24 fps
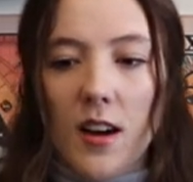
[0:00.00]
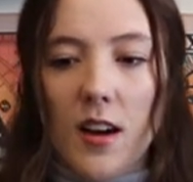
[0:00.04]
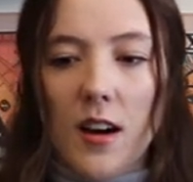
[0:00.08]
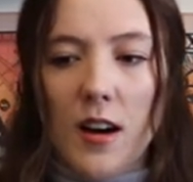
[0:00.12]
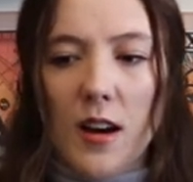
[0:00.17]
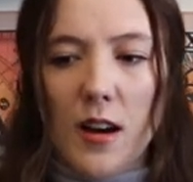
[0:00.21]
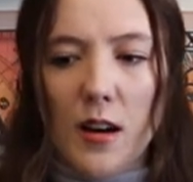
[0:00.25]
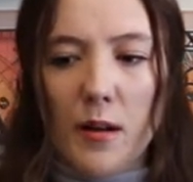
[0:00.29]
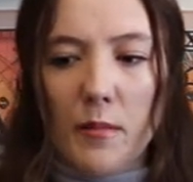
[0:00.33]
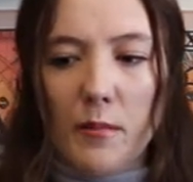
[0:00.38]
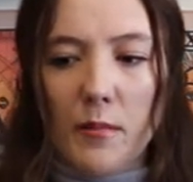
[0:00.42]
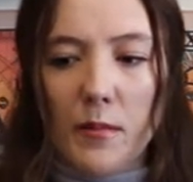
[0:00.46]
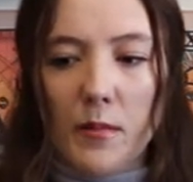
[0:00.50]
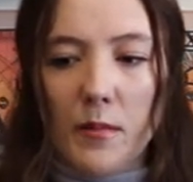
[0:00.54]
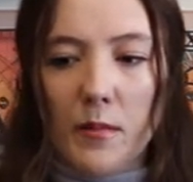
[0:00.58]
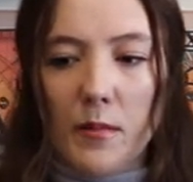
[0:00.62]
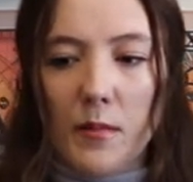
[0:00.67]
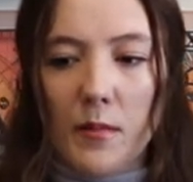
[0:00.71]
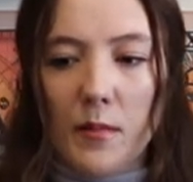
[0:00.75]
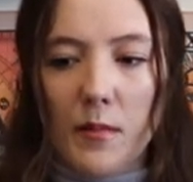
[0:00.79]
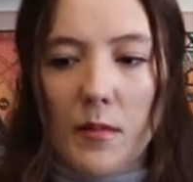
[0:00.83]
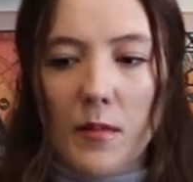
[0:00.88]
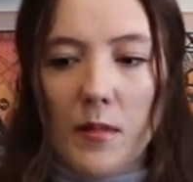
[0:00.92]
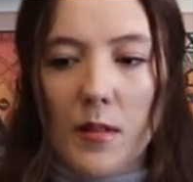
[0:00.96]

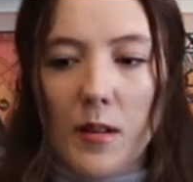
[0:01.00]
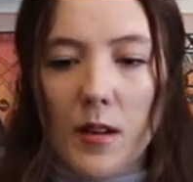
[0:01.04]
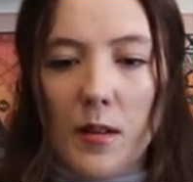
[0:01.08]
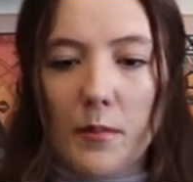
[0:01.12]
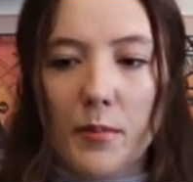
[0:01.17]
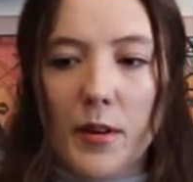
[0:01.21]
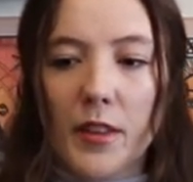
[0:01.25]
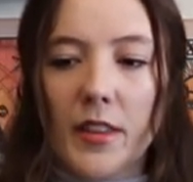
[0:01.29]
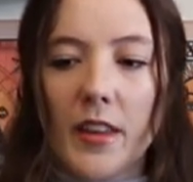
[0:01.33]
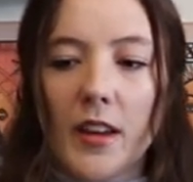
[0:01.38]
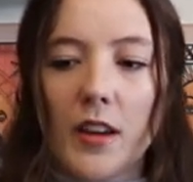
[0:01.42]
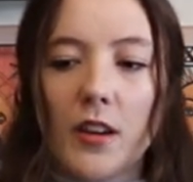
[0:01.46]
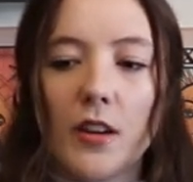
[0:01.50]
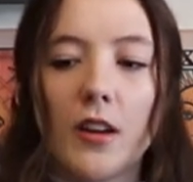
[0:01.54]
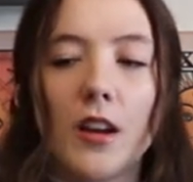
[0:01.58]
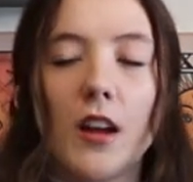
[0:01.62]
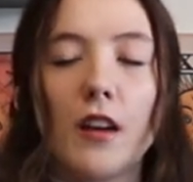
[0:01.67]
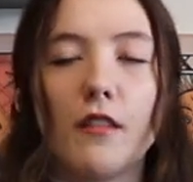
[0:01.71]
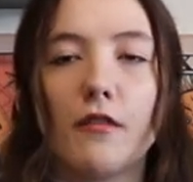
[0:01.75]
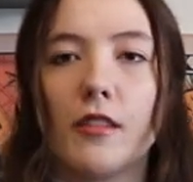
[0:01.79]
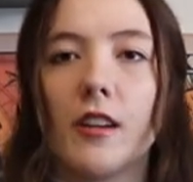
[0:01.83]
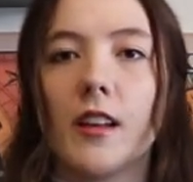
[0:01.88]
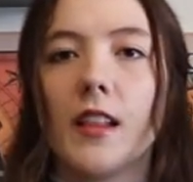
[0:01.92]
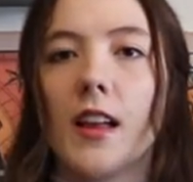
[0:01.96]
But they could
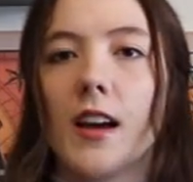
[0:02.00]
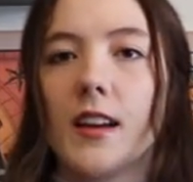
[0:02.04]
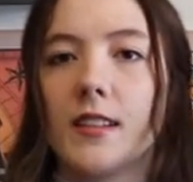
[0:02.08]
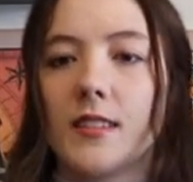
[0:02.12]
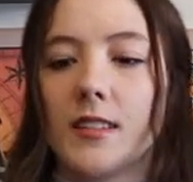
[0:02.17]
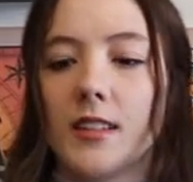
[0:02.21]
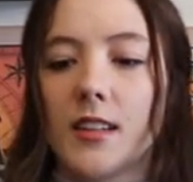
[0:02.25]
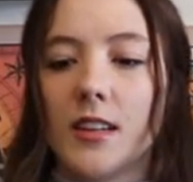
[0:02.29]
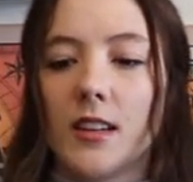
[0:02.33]
have realized